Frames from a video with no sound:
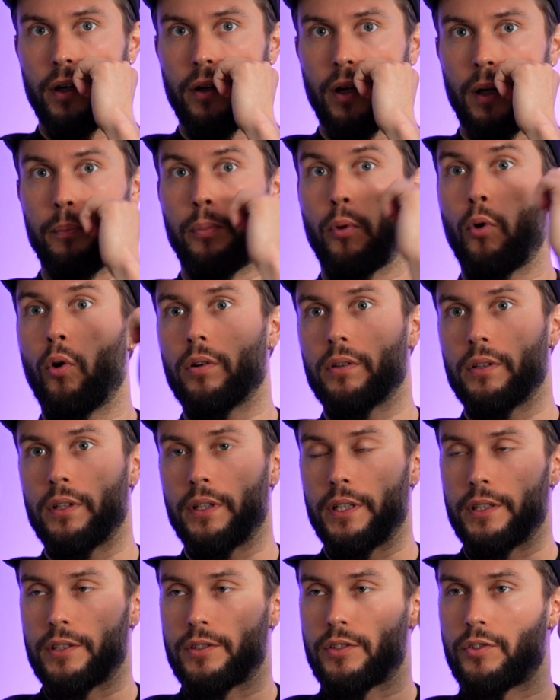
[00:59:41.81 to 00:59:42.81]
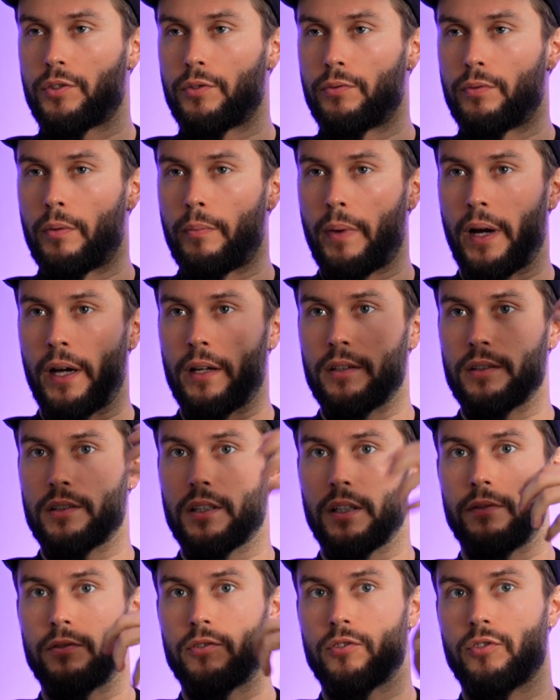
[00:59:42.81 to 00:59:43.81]
important it is to remind
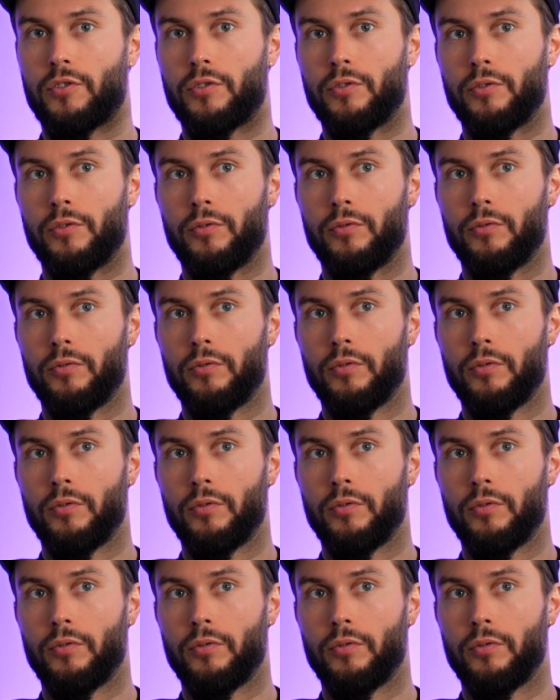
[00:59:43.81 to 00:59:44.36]
ourselves to